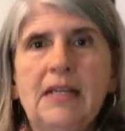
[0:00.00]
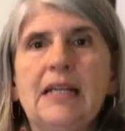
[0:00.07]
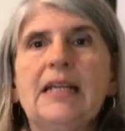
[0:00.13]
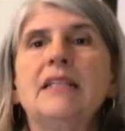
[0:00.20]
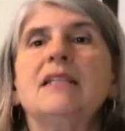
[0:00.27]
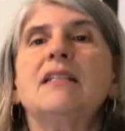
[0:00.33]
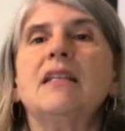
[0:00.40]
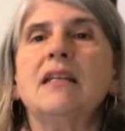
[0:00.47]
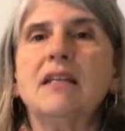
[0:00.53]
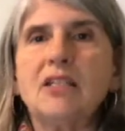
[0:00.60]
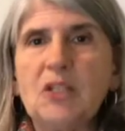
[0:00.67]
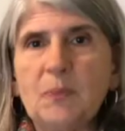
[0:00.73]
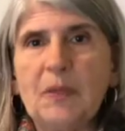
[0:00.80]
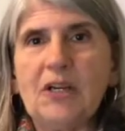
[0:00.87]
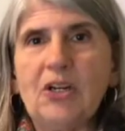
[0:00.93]
is the
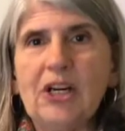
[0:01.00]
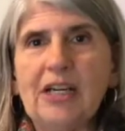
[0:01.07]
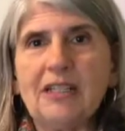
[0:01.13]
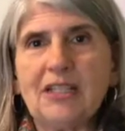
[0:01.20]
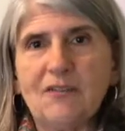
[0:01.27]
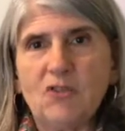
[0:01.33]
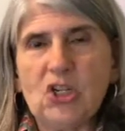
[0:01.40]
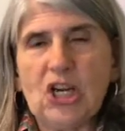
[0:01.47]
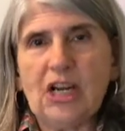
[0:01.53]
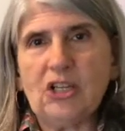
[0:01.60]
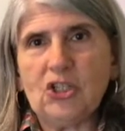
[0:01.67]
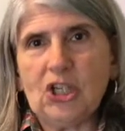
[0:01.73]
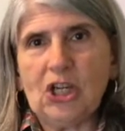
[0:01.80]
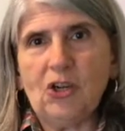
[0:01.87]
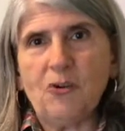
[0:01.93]
experience of
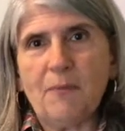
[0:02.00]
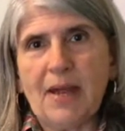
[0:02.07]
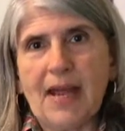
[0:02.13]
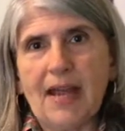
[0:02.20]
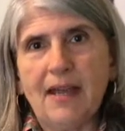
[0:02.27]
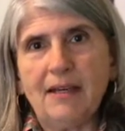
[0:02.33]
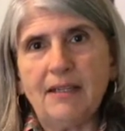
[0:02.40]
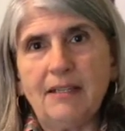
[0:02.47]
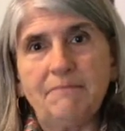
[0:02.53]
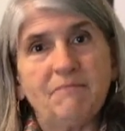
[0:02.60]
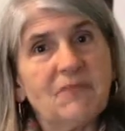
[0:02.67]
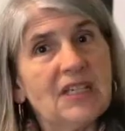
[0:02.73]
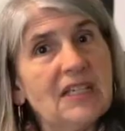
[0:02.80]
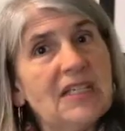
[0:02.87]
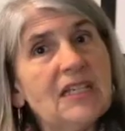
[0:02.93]
changing your mind.
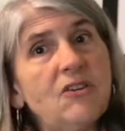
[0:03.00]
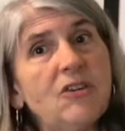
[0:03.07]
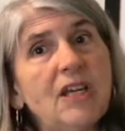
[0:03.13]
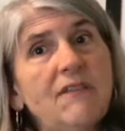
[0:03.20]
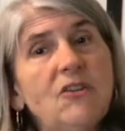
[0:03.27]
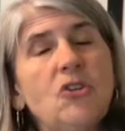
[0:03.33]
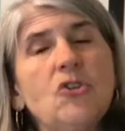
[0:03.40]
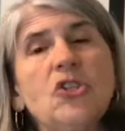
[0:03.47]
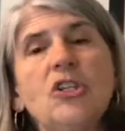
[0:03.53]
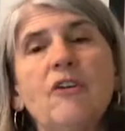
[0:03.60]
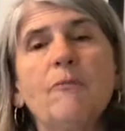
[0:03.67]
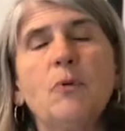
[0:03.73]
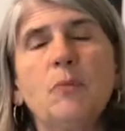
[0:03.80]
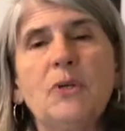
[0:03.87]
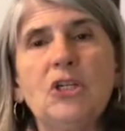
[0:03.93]
Consider giving
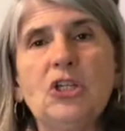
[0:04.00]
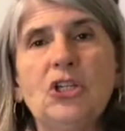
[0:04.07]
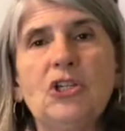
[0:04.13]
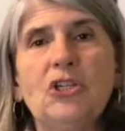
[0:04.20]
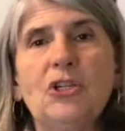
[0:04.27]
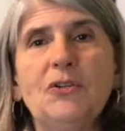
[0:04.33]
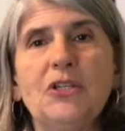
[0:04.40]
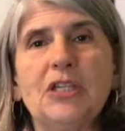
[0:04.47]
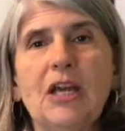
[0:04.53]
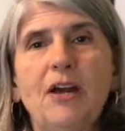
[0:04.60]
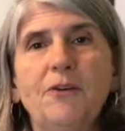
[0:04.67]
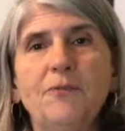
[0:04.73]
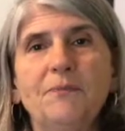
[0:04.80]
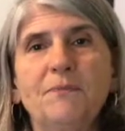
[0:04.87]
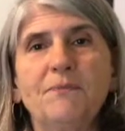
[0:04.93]
yourself permission to do
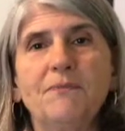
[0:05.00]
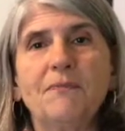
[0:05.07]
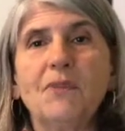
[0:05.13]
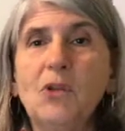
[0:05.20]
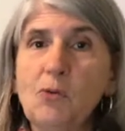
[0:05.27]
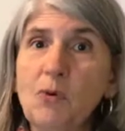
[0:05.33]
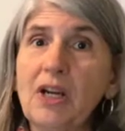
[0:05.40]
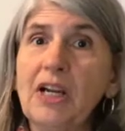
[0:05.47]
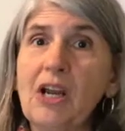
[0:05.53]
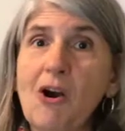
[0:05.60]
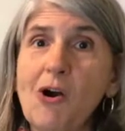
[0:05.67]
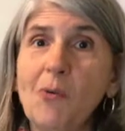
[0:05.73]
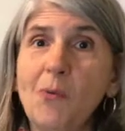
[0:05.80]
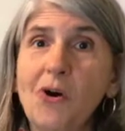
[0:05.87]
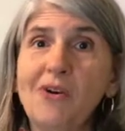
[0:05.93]
so. You really
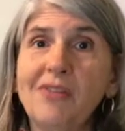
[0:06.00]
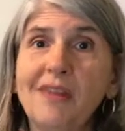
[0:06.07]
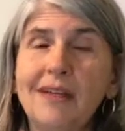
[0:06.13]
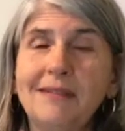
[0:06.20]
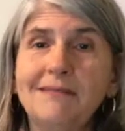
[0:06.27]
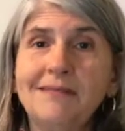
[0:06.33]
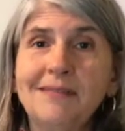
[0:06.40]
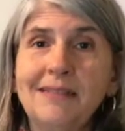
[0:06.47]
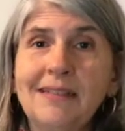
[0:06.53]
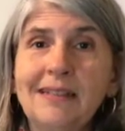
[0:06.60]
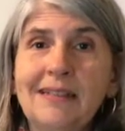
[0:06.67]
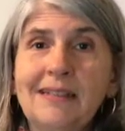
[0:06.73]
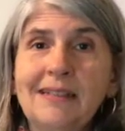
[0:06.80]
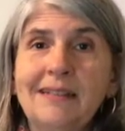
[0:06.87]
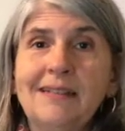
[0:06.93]
are worth it.
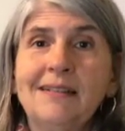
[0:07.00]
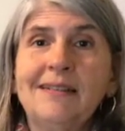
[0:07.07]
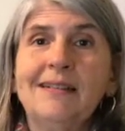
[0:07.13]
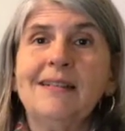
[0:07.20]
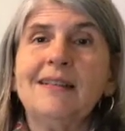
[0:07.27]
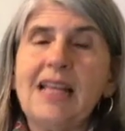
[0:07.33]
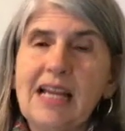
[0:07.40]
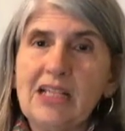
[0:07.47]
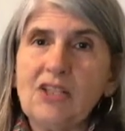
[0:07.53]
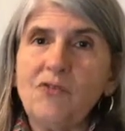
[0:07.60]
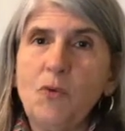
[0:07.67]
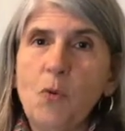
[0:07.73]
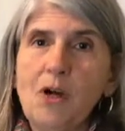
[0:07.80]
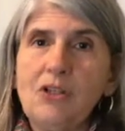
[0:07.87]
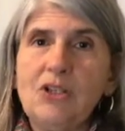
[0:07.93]
Thanks
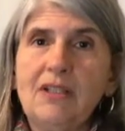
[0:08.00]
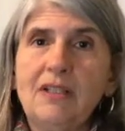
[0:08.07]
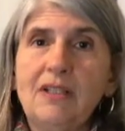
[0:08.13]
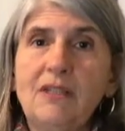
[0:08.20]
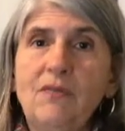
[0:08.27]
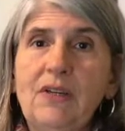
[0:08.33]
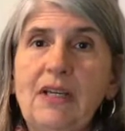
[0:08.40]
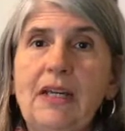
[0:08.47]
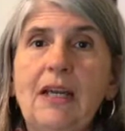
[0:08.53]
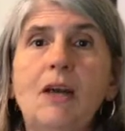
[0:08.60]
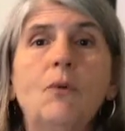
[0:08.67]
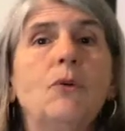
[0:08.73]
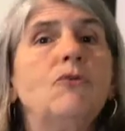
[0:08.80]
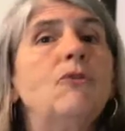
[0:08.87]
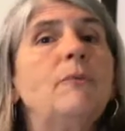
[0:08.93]
for watching this
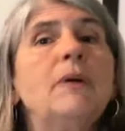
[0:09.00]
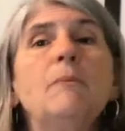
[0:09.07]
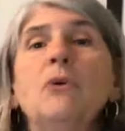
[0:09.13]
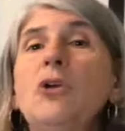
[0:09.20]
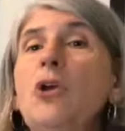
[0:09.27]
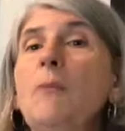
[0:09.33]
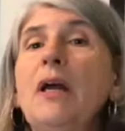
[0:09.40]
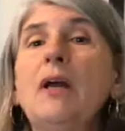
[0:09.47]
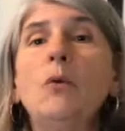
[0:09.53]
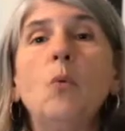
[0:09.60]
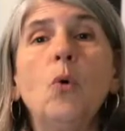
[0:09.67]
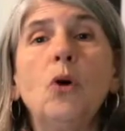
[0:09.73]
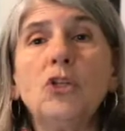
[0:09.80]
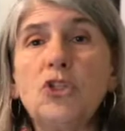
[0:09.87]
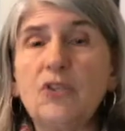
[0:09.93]
video and remember no matter
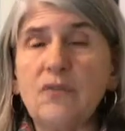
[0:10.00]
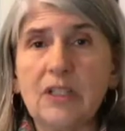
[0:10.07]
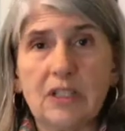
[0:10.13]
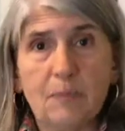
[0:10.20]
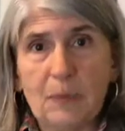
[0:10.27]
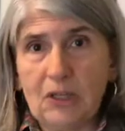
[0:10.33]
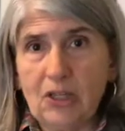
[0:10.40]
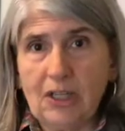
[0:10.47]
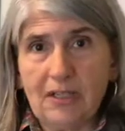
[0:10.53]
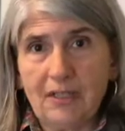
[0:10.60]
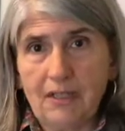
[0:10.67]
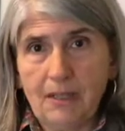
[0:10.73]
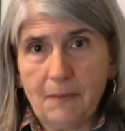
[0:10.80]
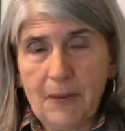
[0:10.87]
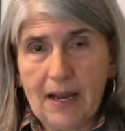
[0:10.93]
what you've experienced
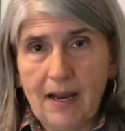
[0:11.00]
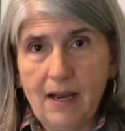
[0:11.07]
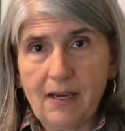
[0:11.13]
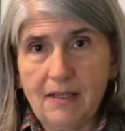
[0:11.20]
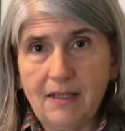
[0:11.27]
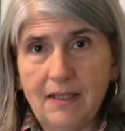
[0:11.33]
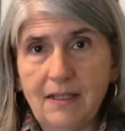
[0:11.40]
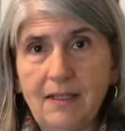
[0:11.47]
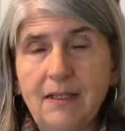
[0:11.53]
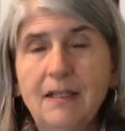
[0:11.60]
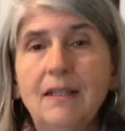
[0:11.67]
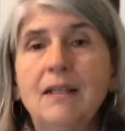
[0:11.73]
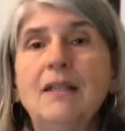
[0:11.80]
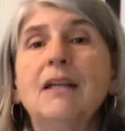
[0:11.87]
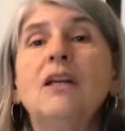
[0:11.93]
in the past,
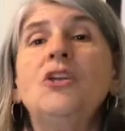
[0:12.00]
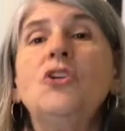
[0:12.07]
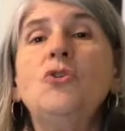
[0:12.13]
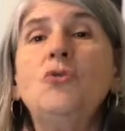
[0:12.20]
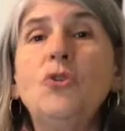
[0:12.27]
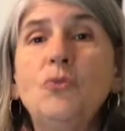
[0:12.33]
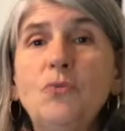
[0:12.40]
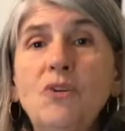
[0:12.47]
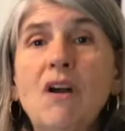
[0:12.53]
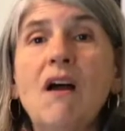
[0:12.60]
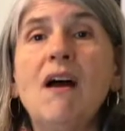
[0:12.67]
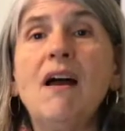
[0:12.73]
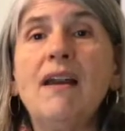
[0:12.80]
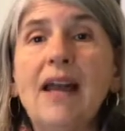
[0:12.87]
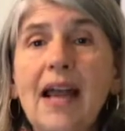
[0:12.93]
you do
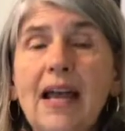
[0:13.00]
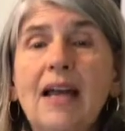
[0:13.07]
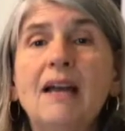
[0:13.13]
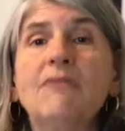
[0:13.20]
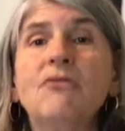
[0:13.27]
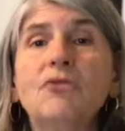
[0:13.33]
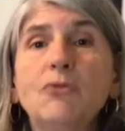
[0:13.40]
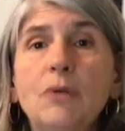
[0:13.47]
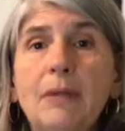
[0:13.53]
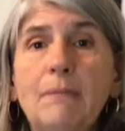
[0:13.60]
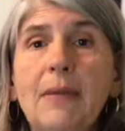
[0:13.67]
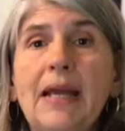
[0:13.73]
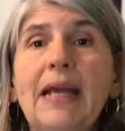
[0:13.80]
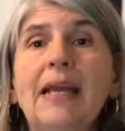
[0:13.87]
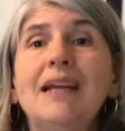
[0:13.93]
not have to
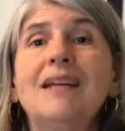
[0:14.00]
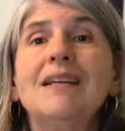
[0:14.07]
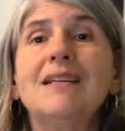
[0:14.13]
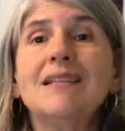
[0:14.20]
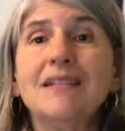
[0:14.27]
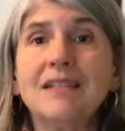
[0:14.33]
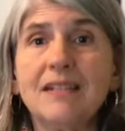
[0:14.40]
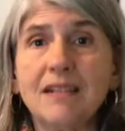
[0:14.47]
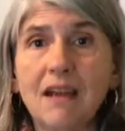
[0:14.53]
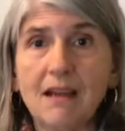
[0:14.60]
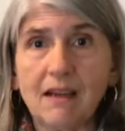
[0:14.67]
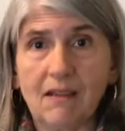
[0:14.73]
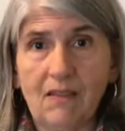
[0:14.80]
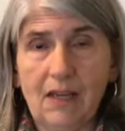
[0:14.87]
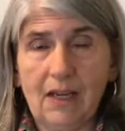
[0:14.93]
remain stuck
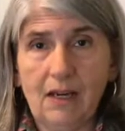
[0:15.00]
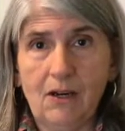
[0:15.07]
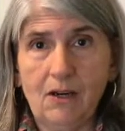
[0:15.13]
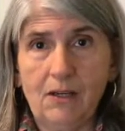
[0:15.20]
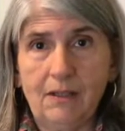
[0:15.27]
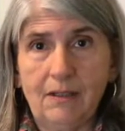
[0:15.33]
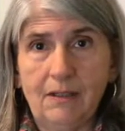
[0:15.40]
there.